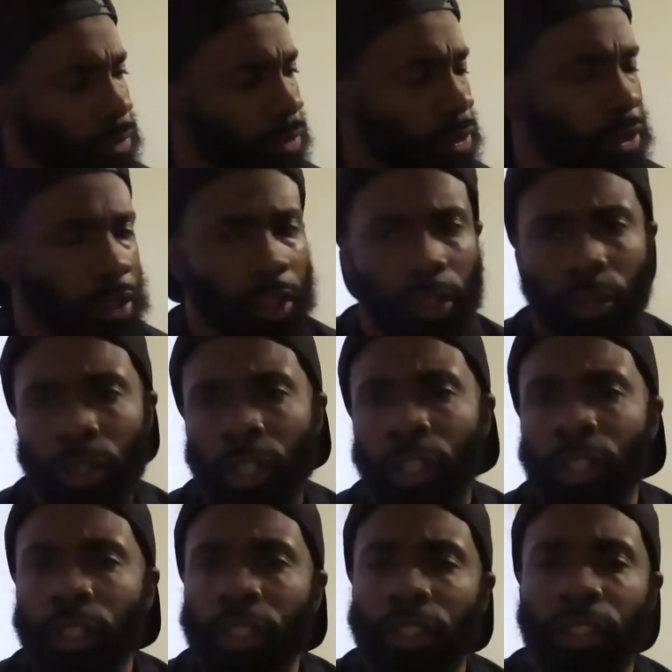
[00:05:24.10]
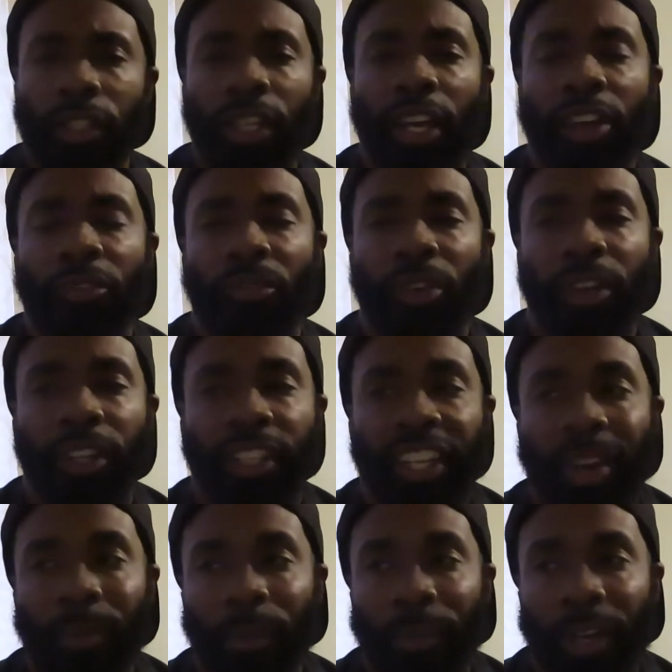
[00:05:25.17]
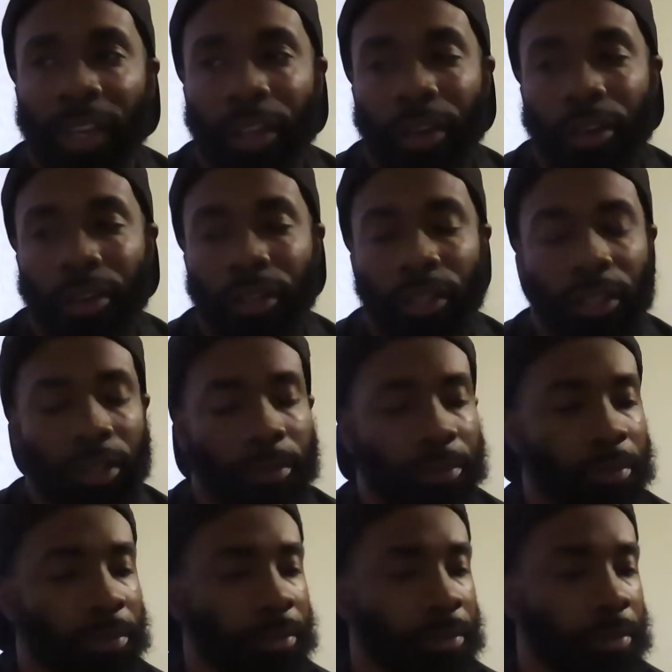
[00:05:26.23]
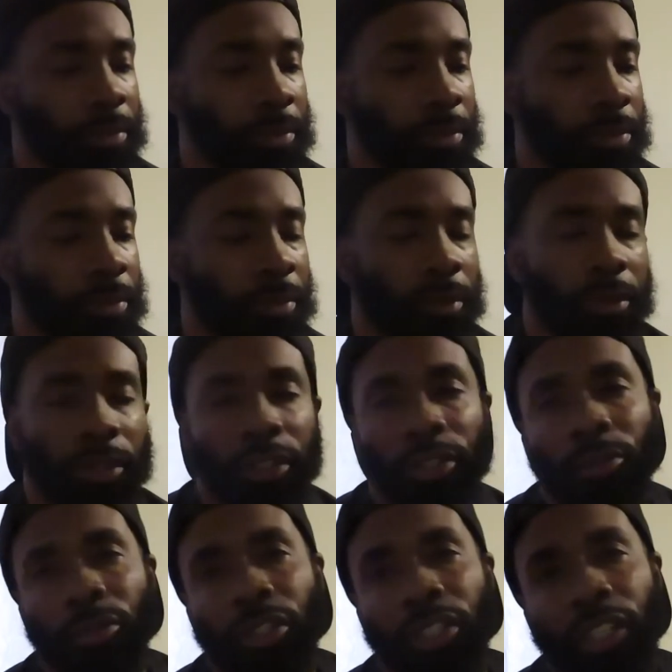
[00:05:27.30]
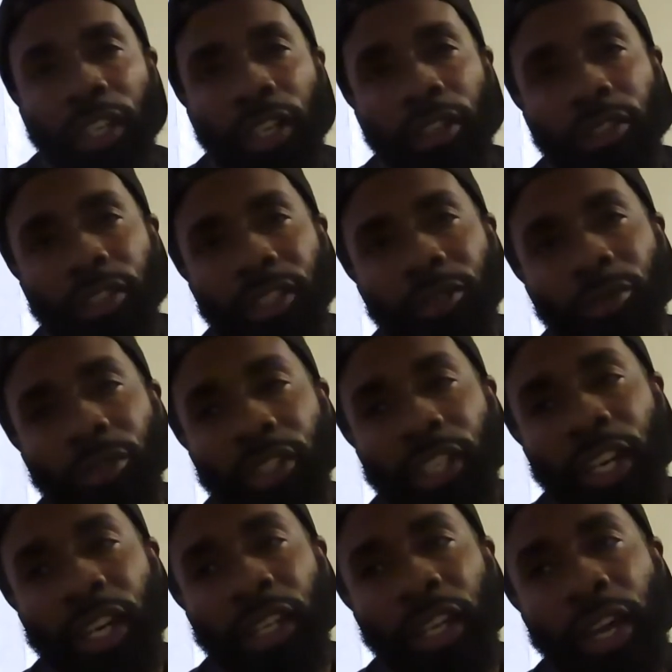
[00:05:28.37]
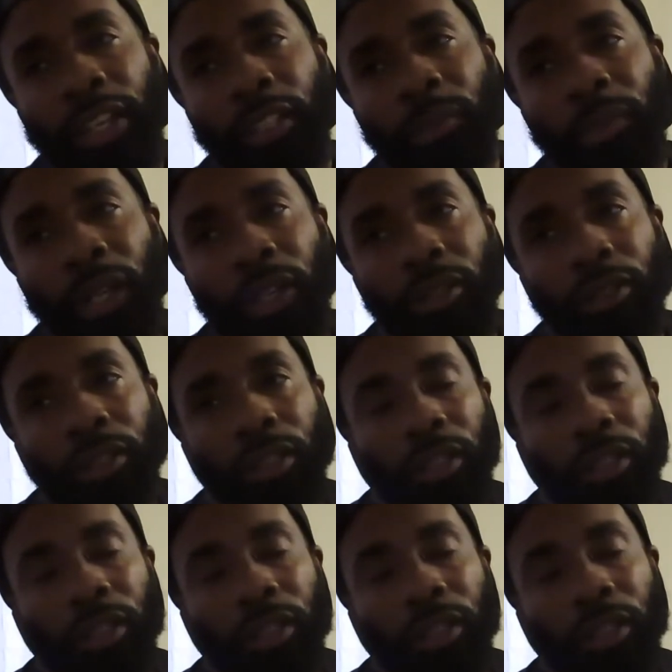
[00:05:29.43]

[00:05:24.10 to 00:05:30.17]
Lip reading: you know, sit down in front of the camera, man, and see what y'all liked about